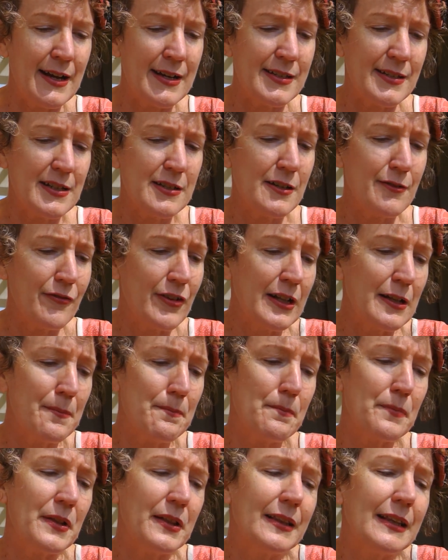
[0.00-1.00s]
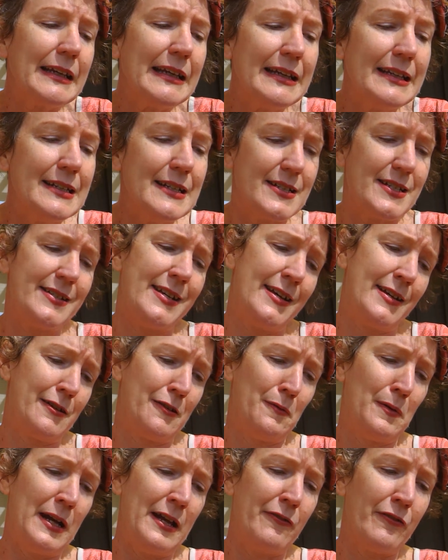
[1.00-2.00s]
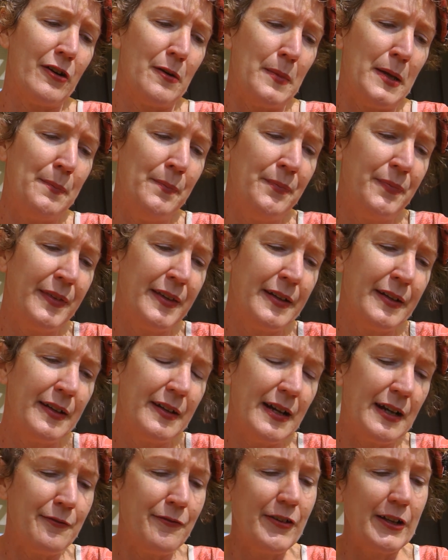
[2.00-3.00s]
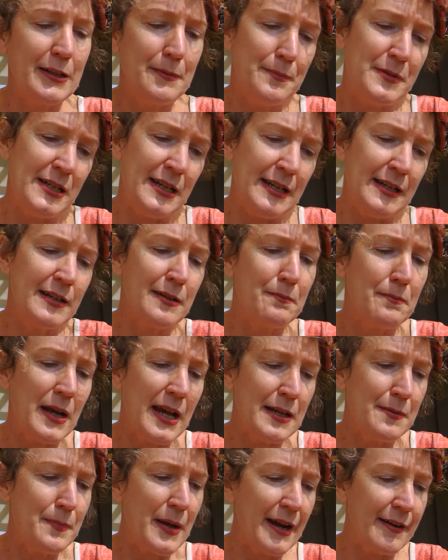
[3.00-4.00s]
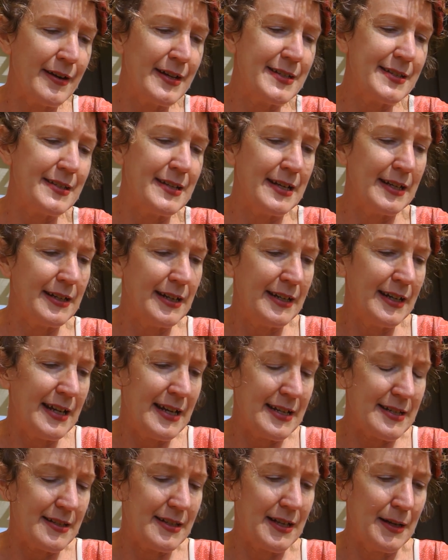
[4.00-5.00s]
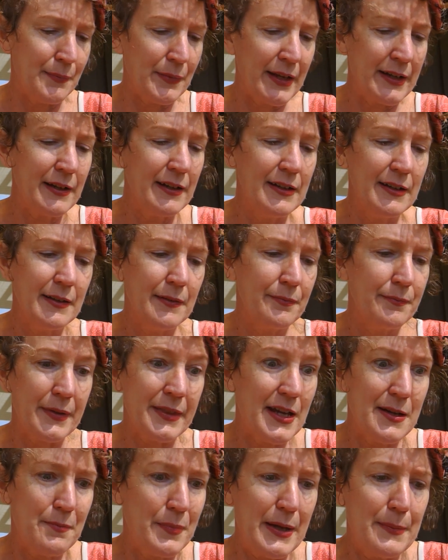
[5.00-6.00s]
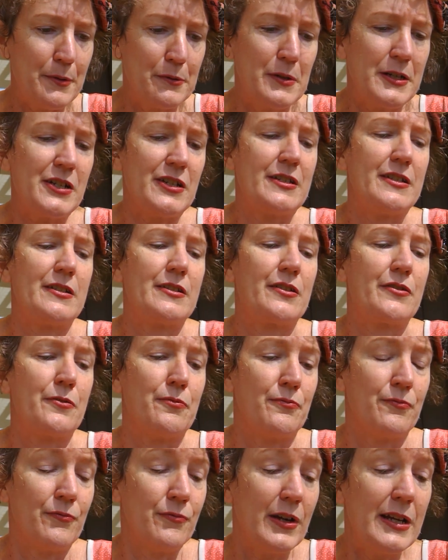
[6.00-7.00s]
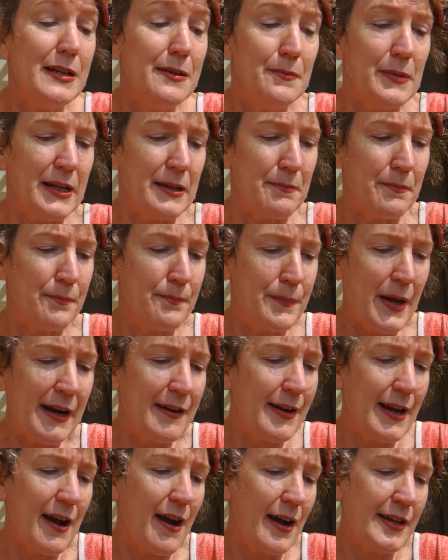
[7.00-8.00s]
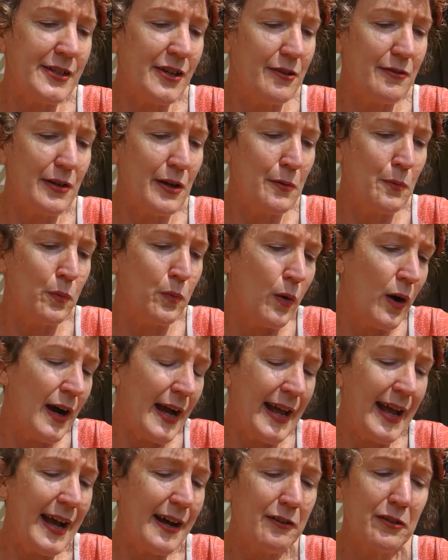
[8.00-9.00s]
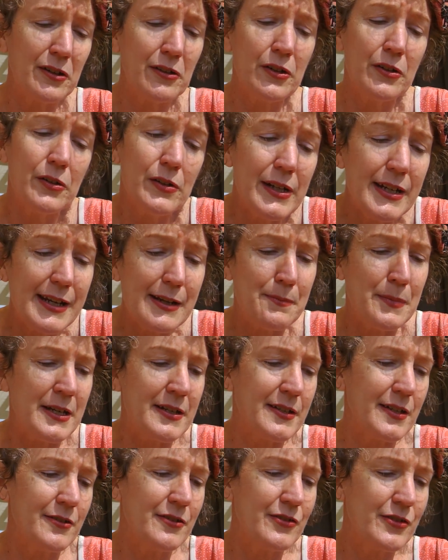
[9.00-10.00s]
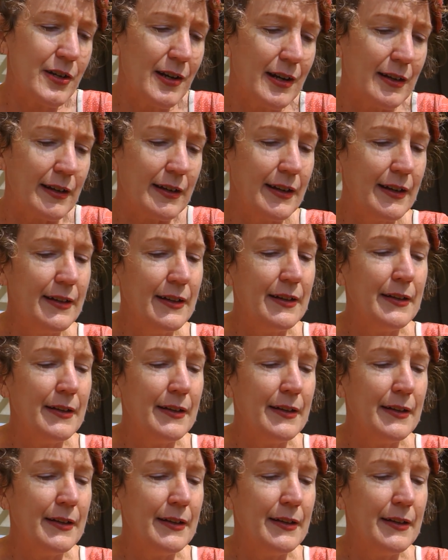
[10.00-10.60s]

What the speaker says: I said to Philip, please take it away from him. And Philip did, and made Barry sit and eat something. But then people were just screaming, Barry, I don't know why, how could he be so drunk?